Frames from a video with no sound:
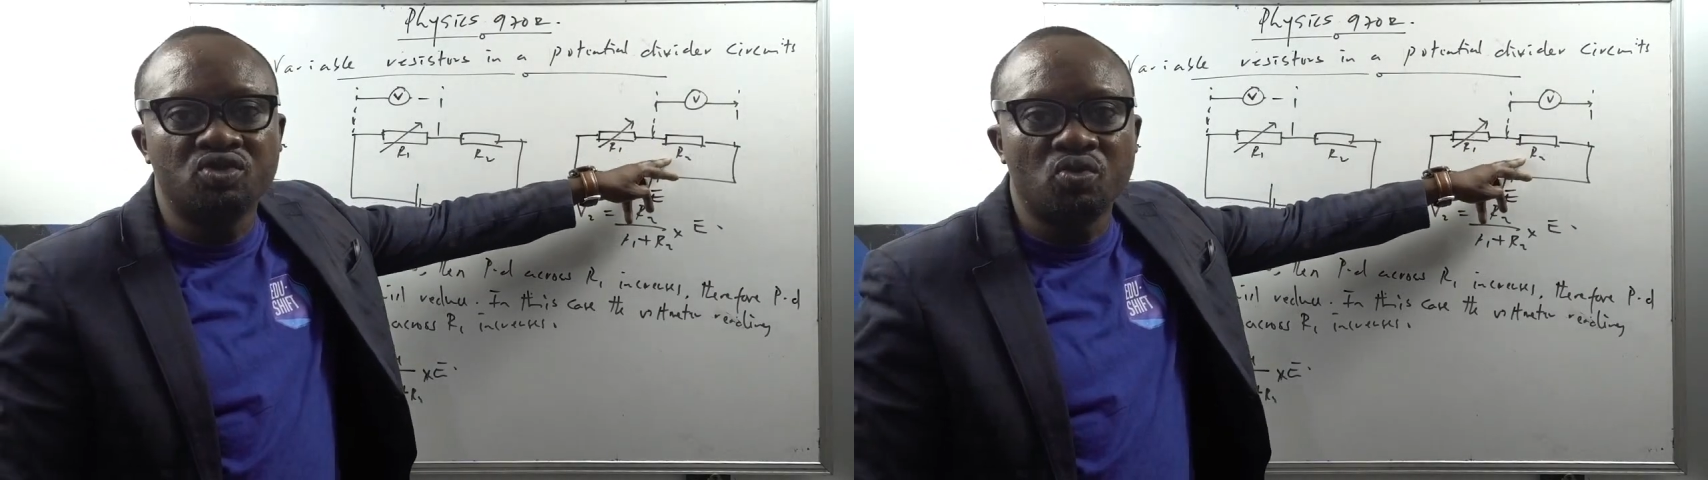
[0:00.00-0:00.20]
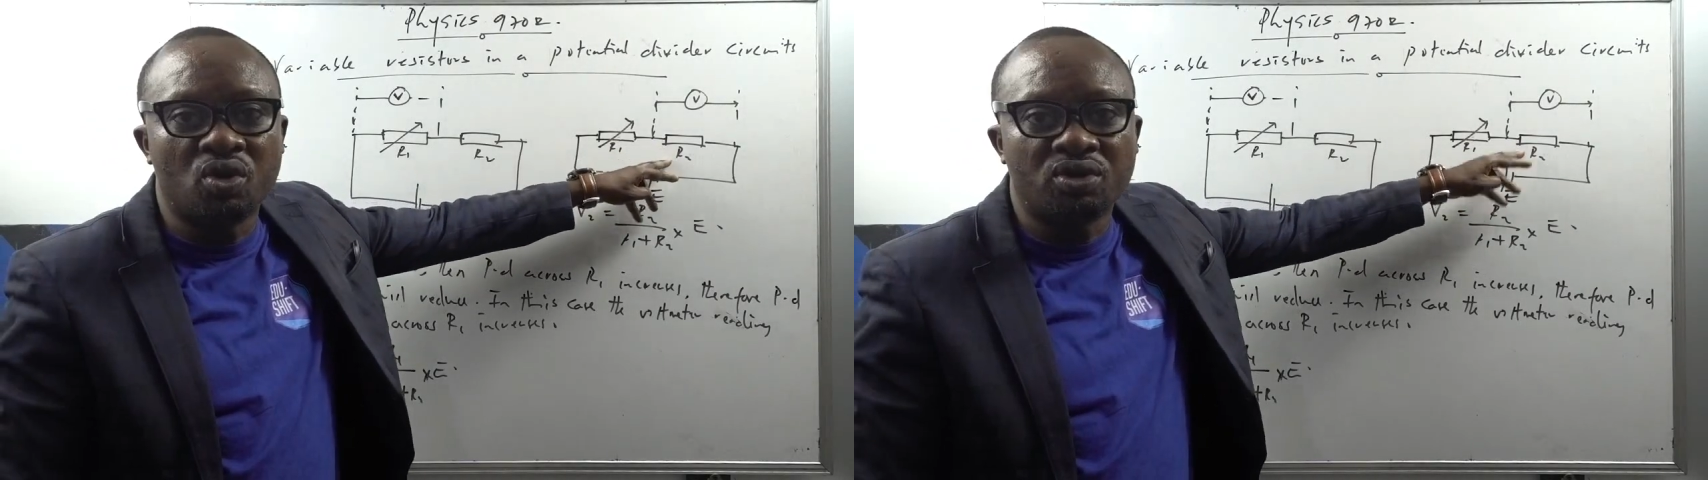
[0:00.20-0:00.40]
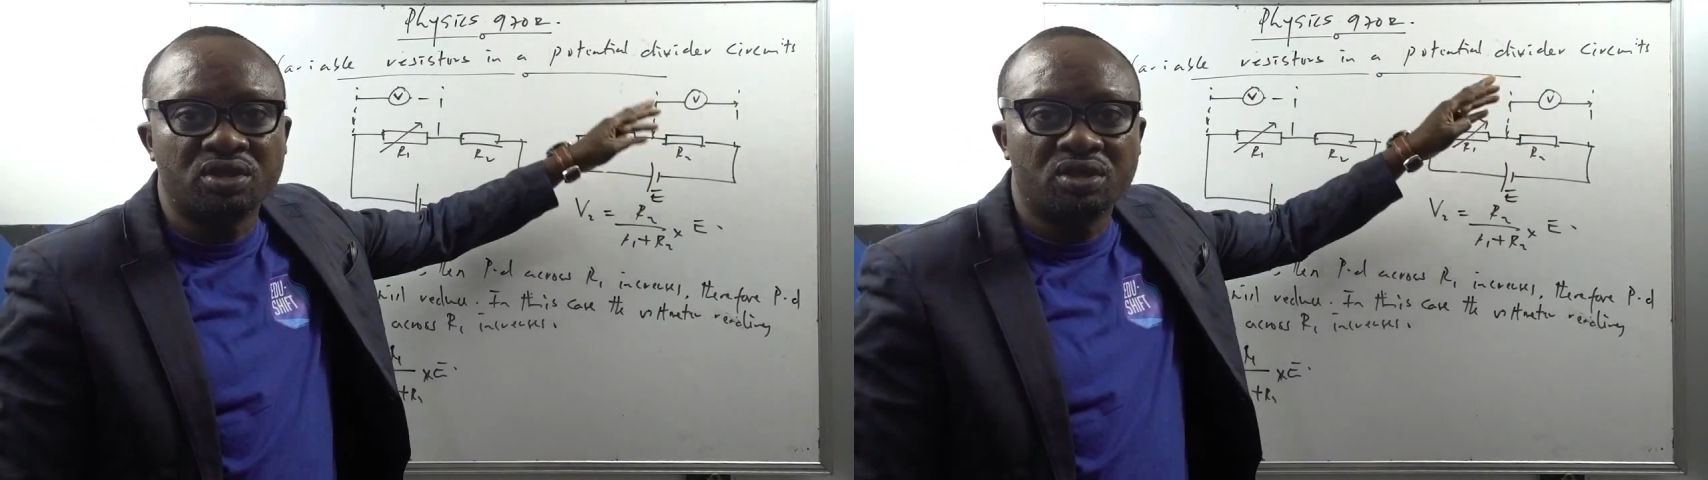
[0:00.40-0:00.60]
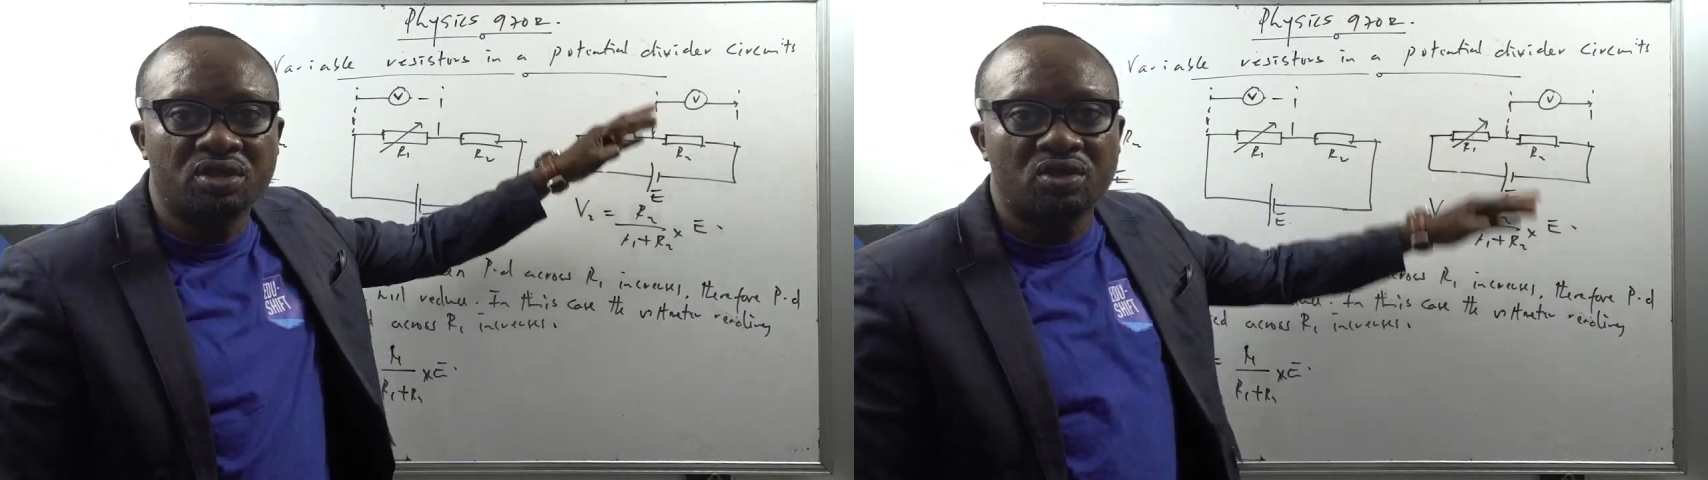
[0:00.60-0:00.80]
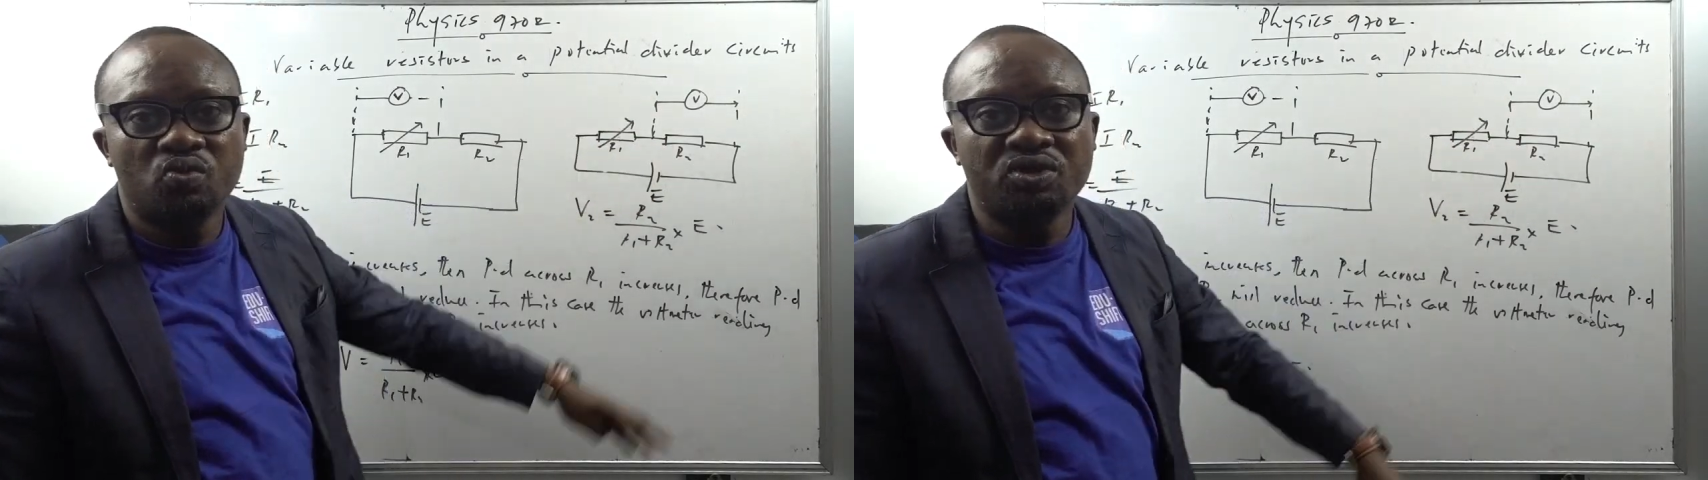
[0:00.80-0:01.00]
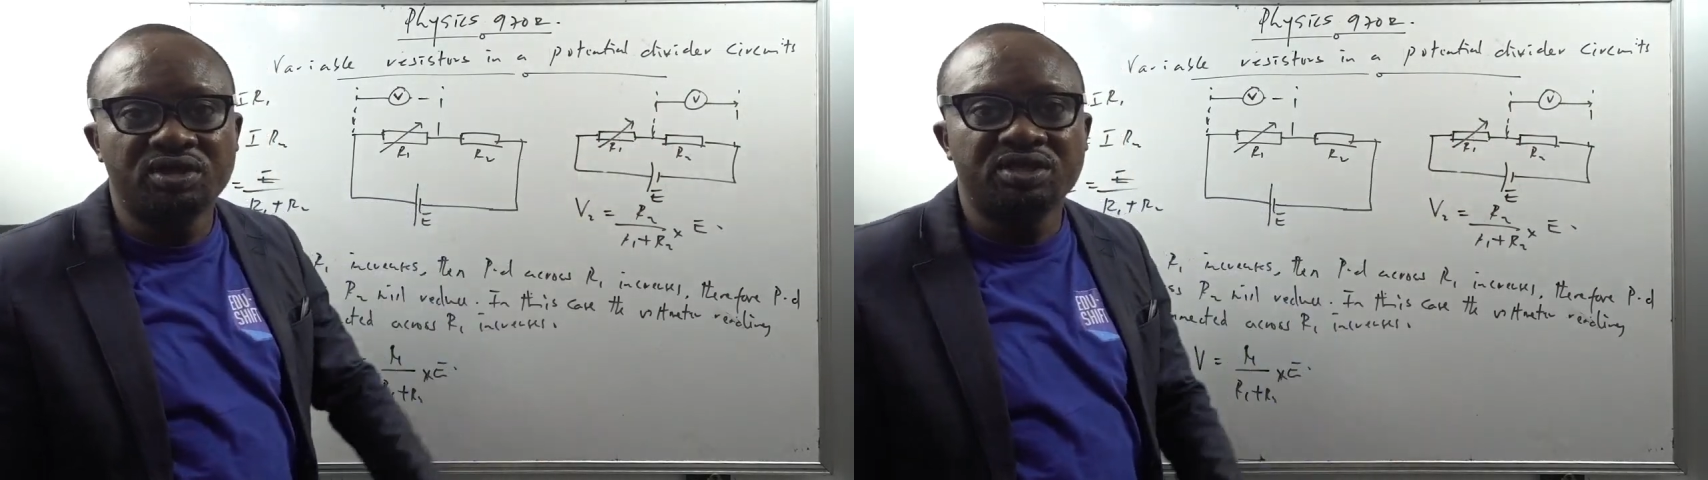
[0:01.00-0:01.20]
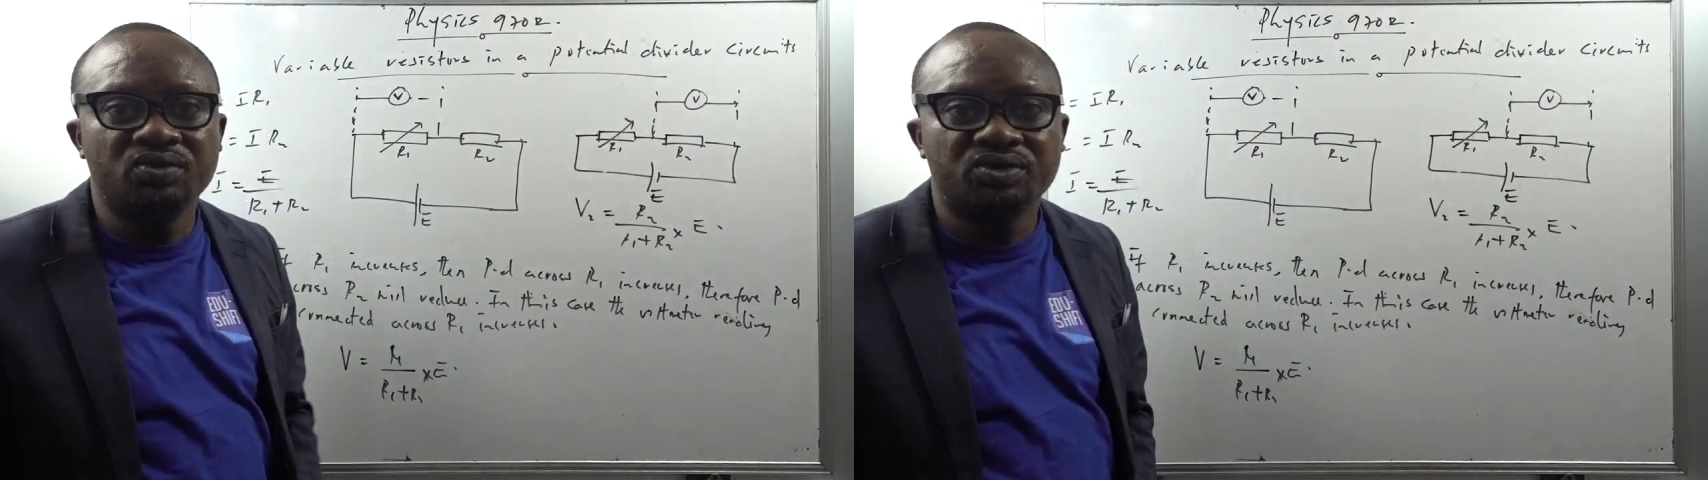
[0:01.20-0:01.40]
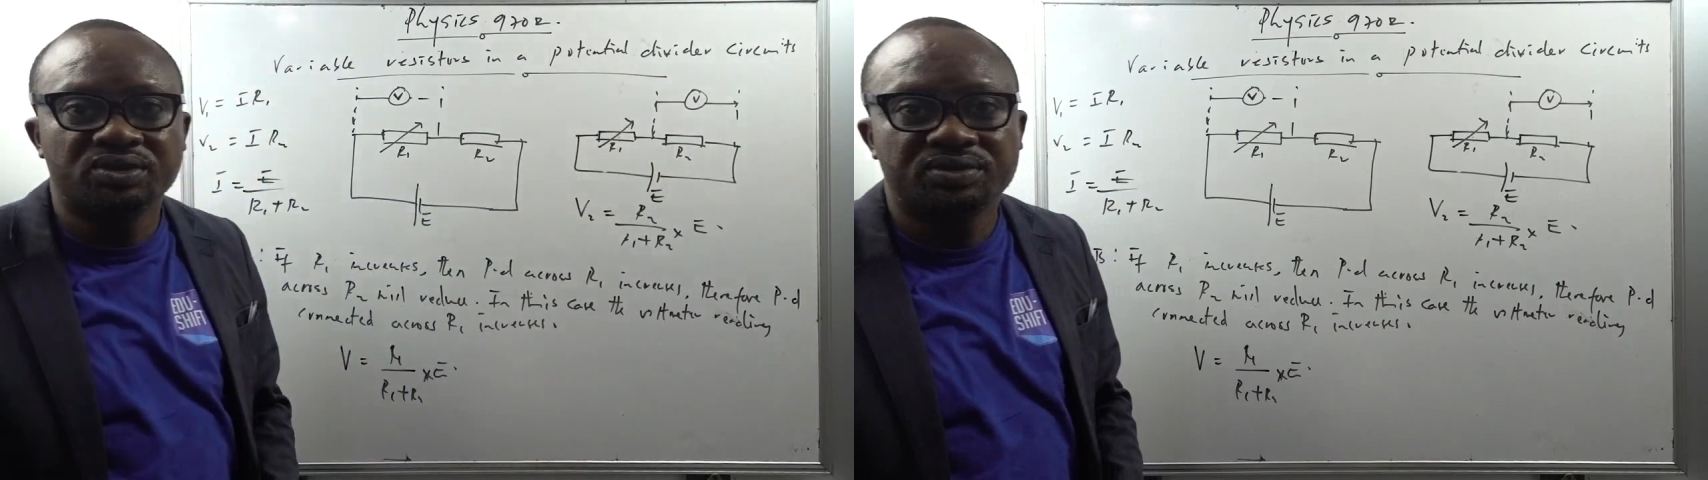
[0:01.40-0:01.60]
do what? Will reduce.